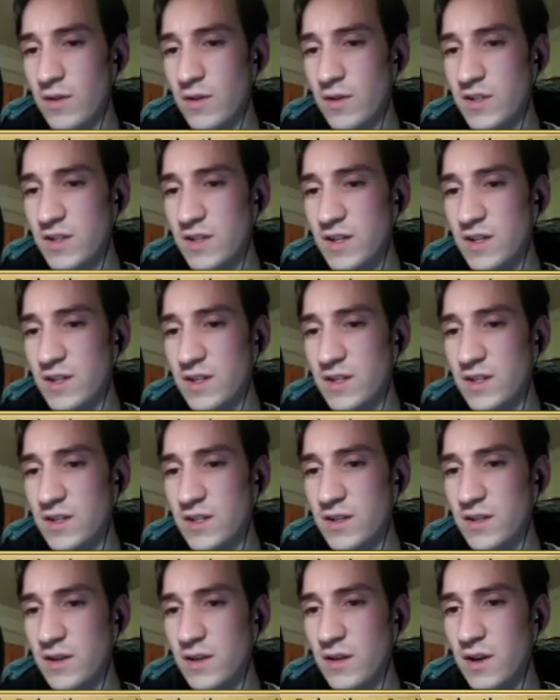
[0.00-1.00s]
This
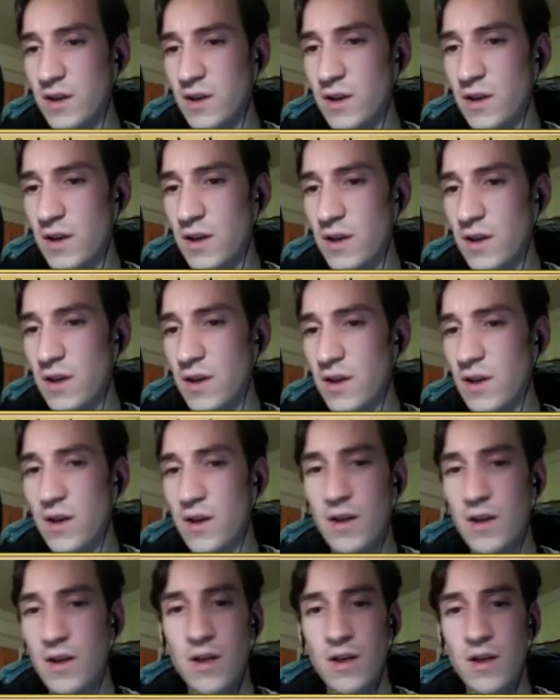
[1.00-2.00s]
is
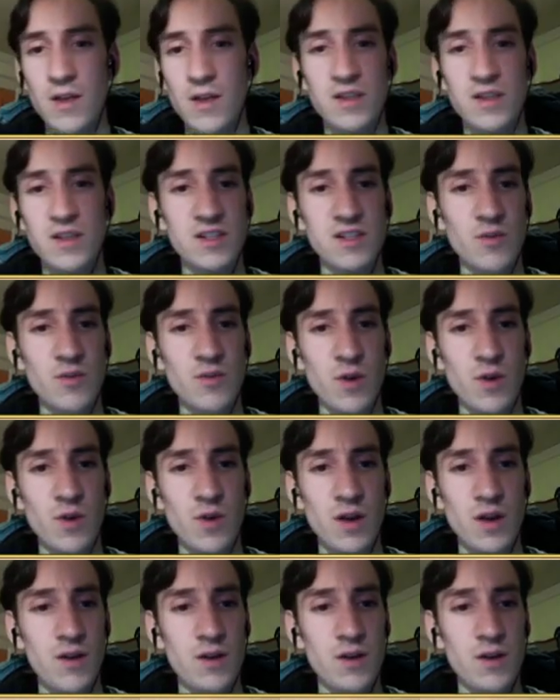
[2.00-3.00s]
the
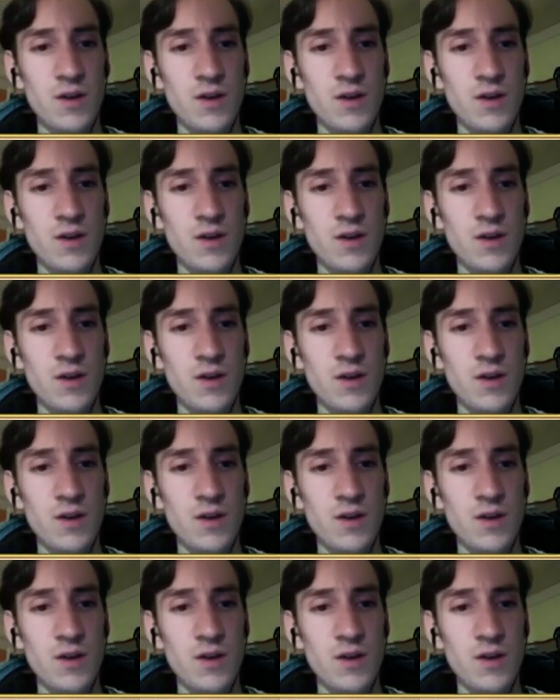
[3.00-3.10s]
one.